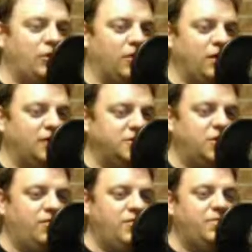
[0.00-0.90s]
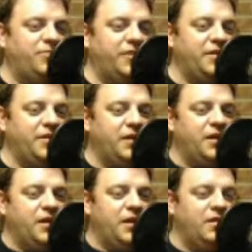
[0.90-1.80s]
alert. So if you
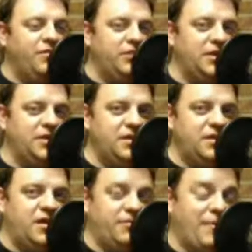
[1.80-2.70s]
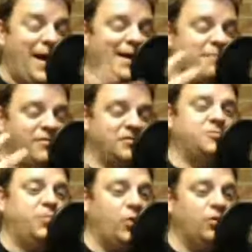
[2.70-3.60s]
didn't if you're mad at me for the
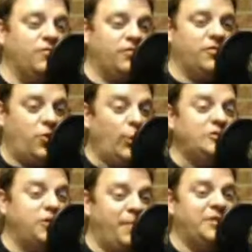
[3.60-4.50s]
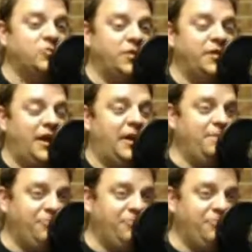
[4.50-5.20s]
spoiler for the original Metroid game,